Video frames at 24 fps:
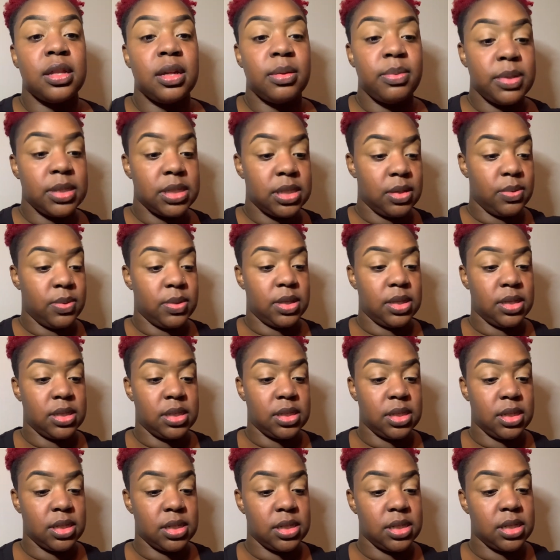me see what this
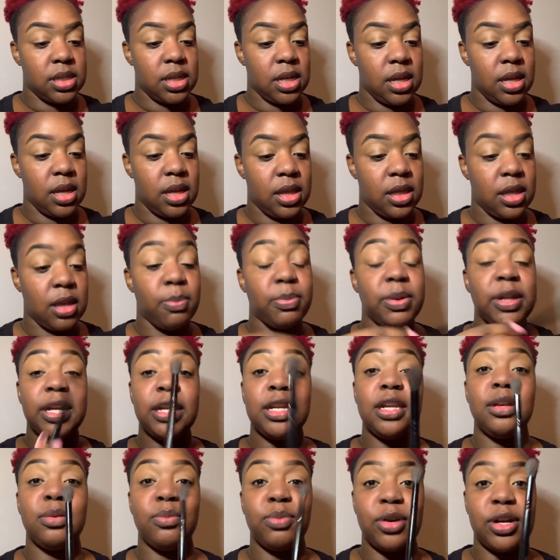is. The
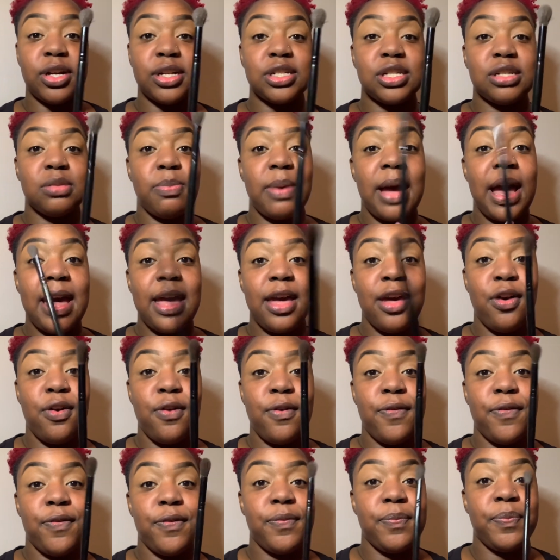blending brush by
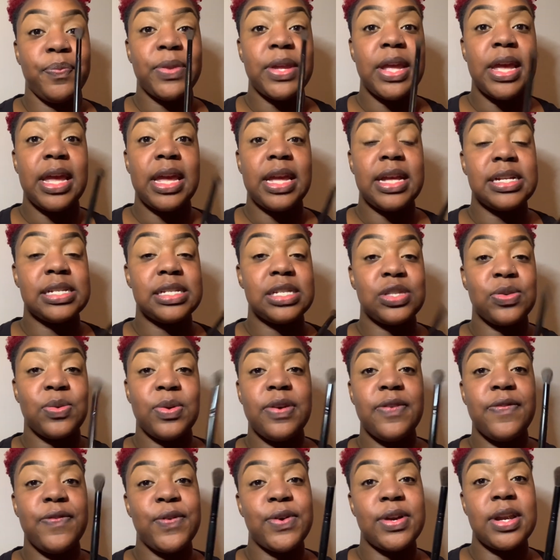e.l.f. It's
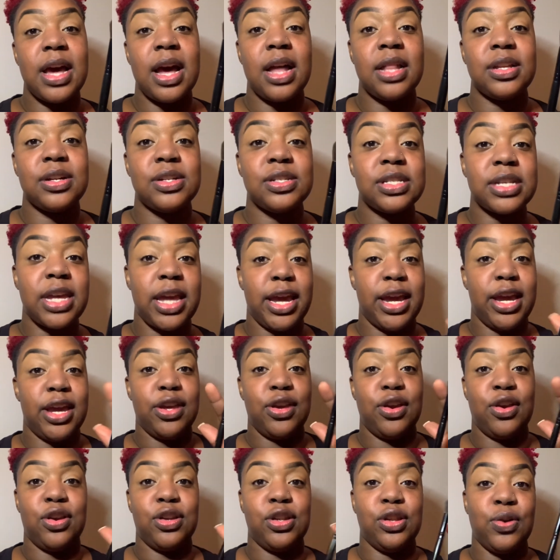$3 or $4 at
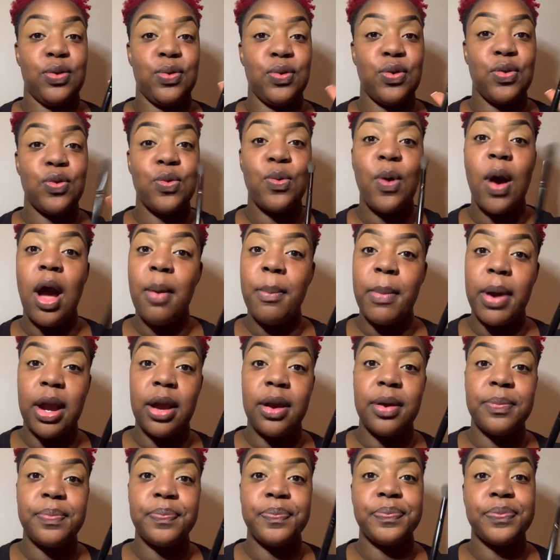your local
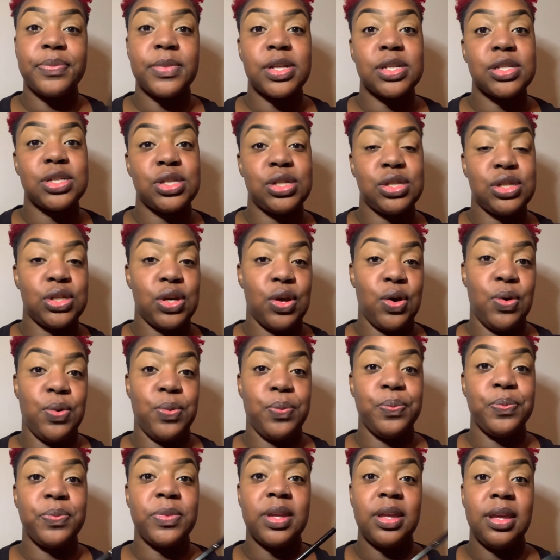Walmart. So
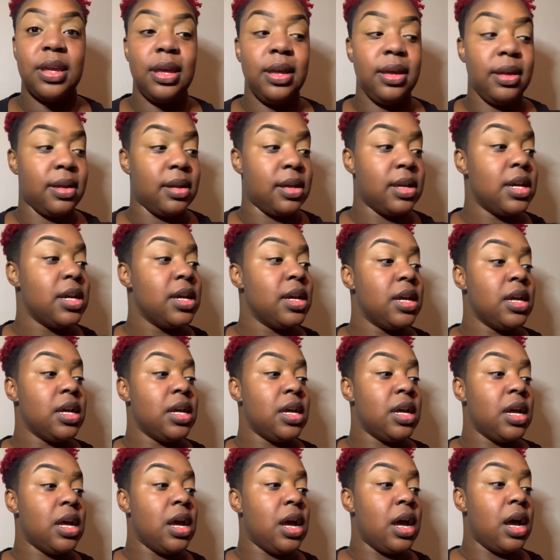yeah,
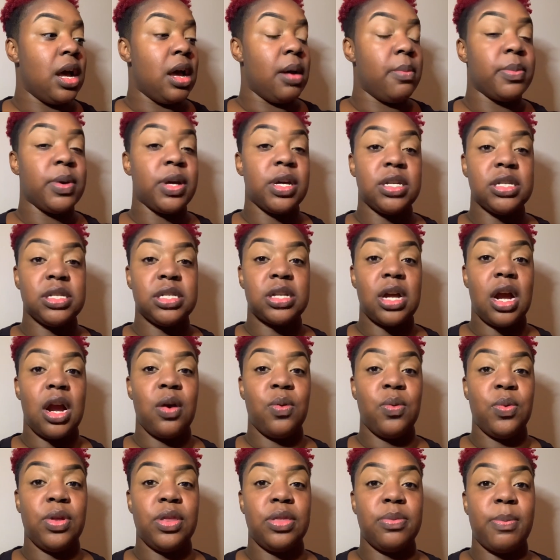I'm gonna start
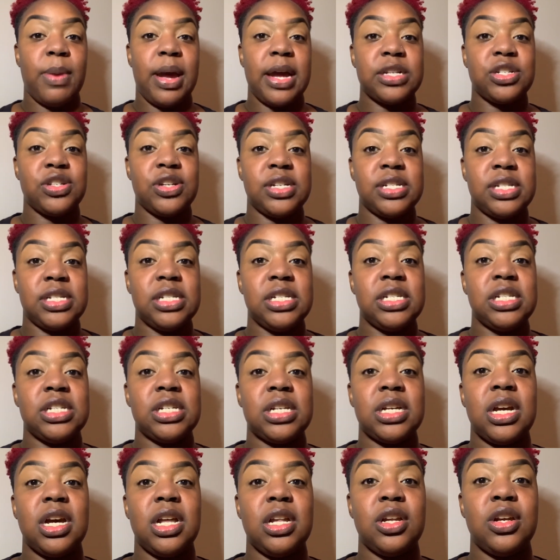with my transition
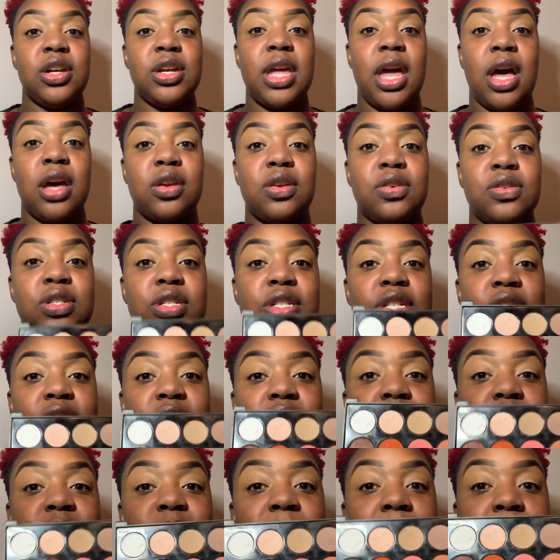color. Y'all don't
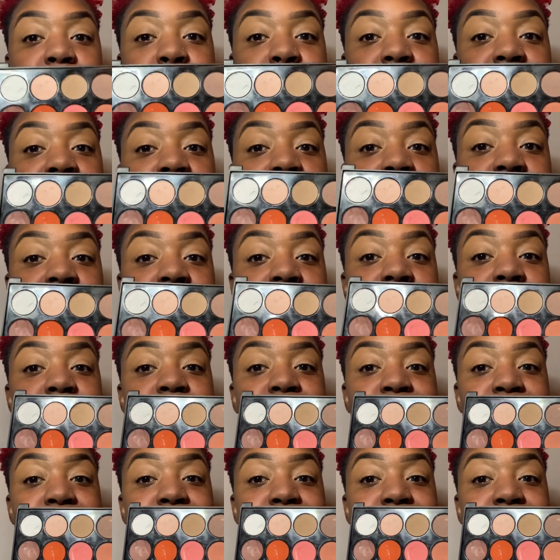judge my palette.